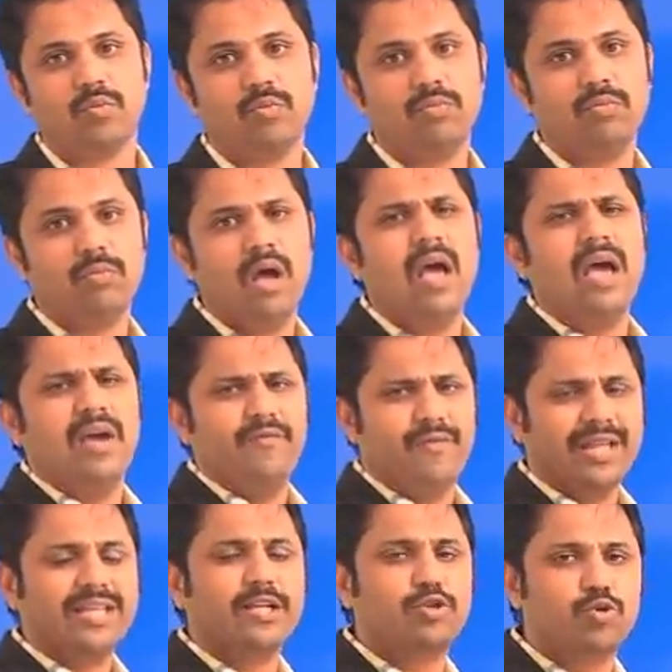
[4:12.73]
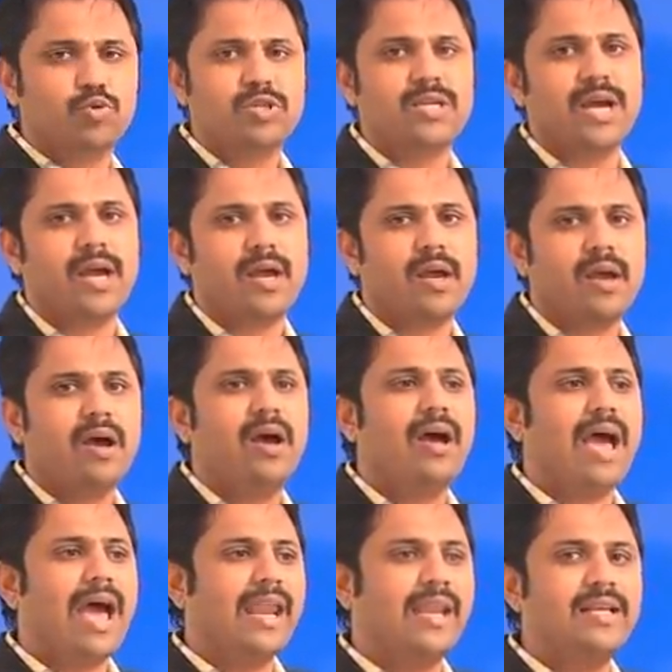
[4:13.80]
Whether to check n is
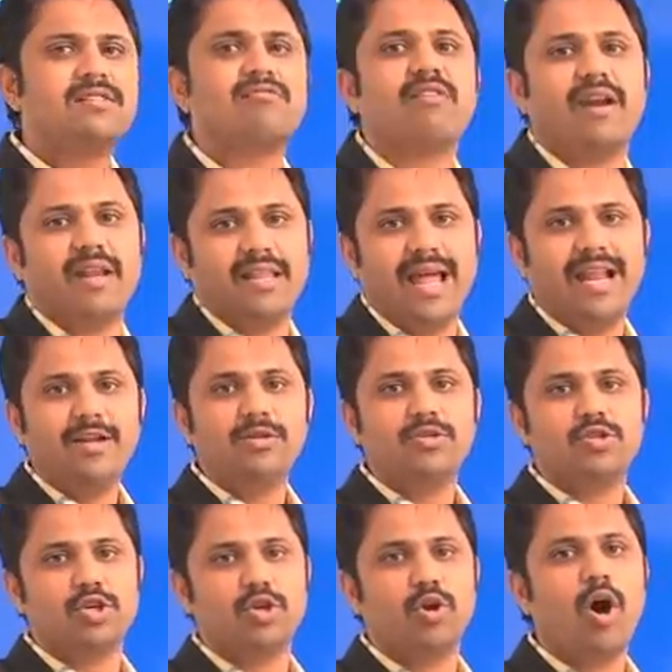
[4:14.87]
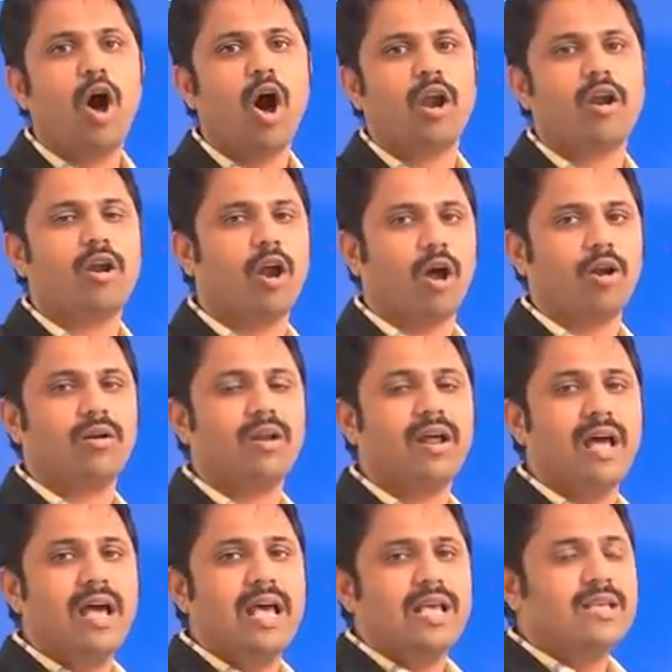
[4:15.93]
greater than 0 or not.
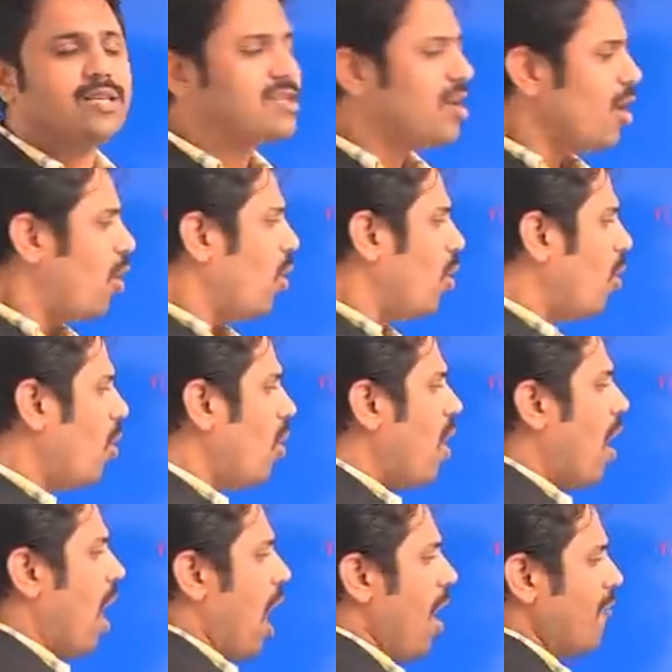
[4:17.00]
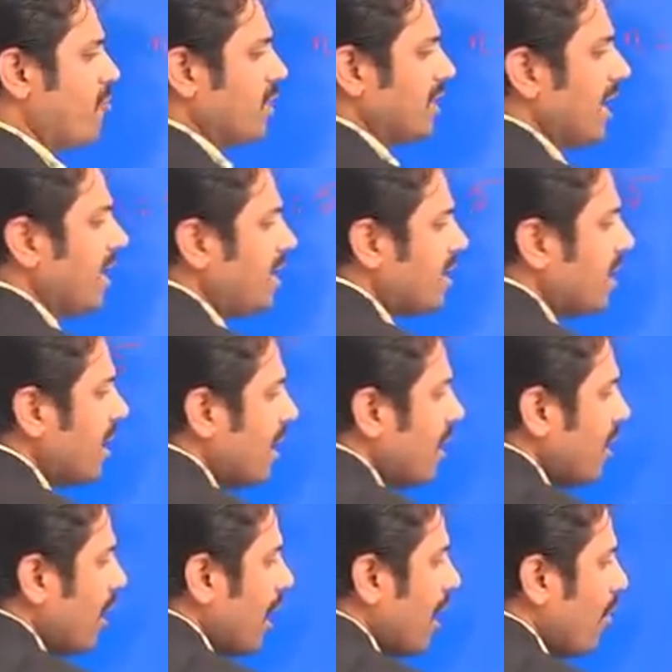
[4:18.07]
So after that
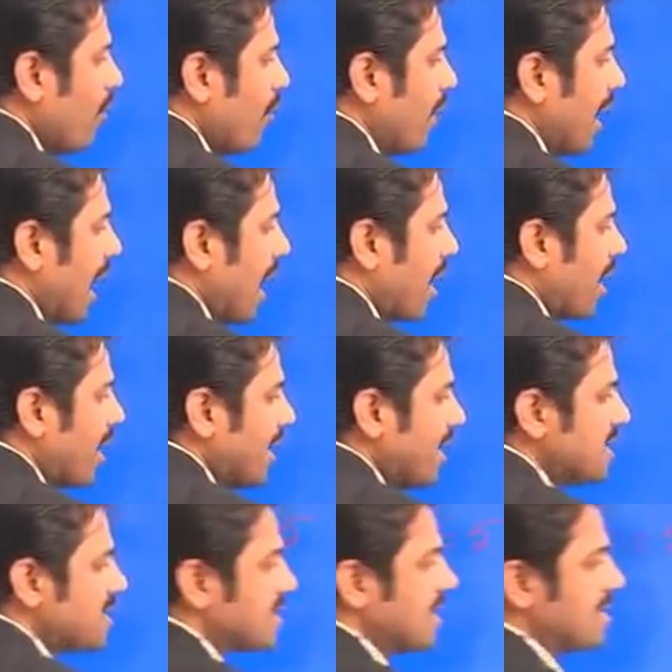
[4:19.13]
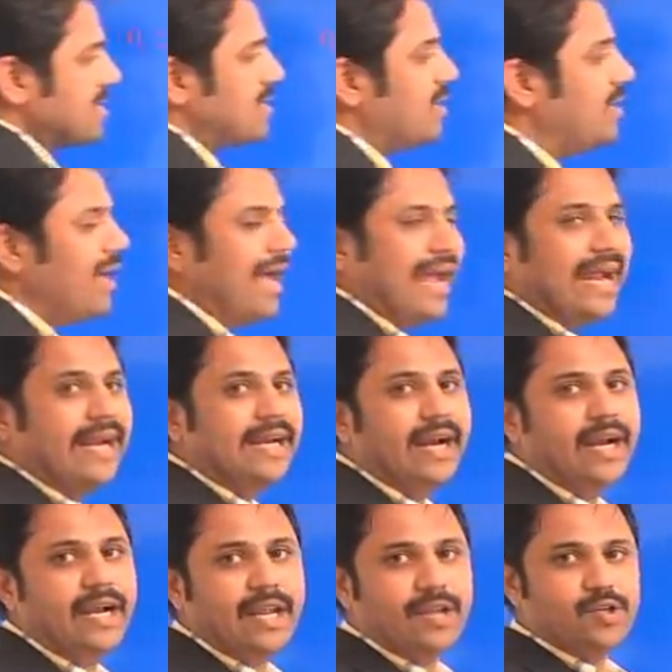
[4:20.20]
we already discussed
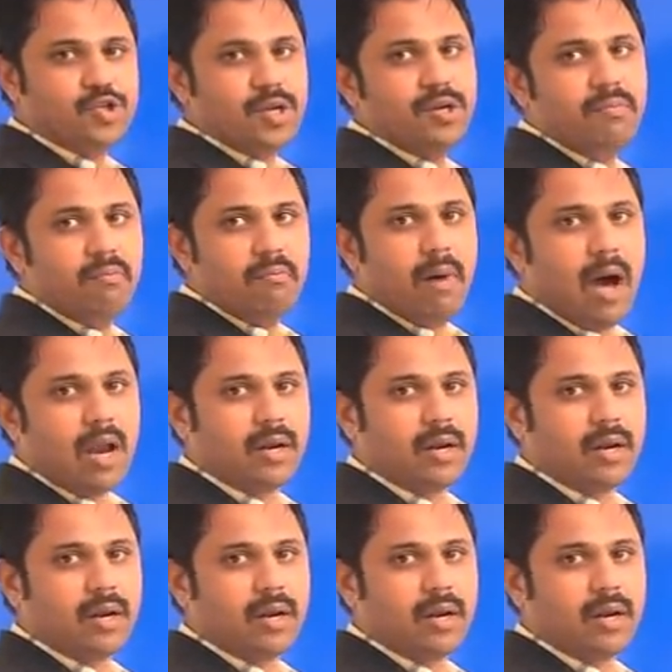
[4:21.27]
indentation mark.